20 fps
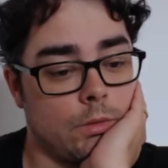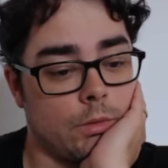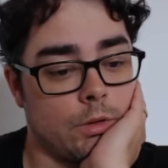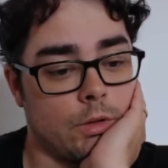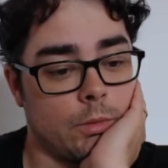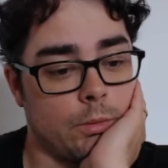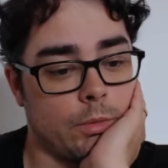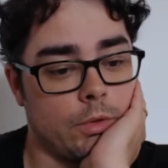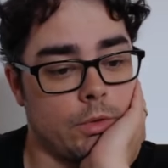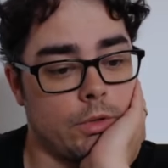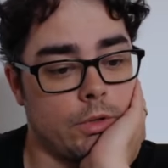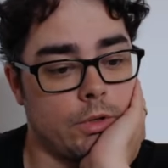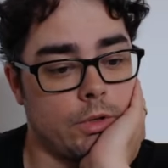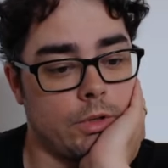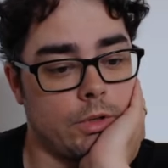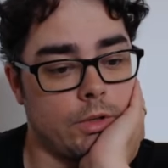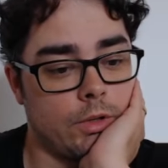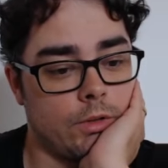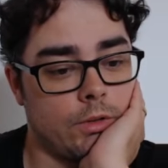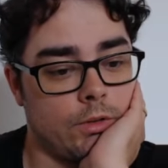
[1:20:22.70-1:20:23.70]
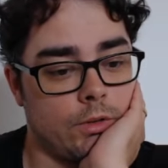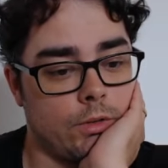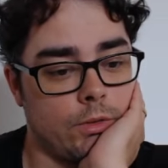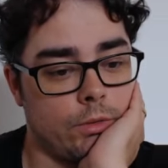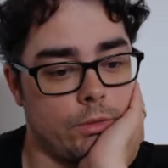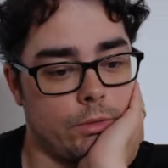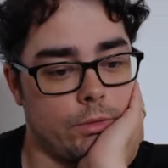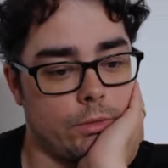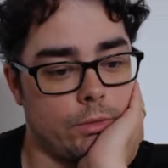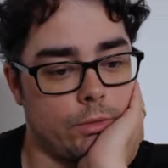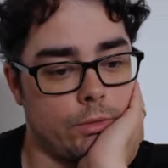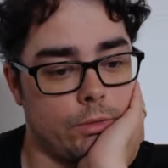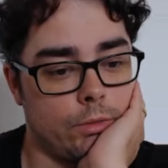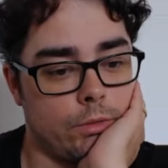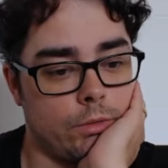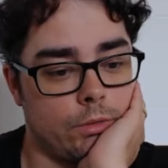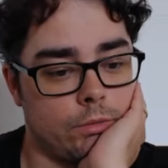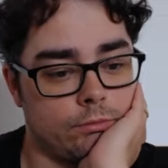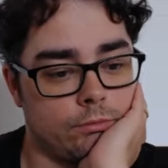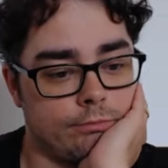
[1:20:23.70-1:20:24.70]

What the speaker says: We're gonna put it into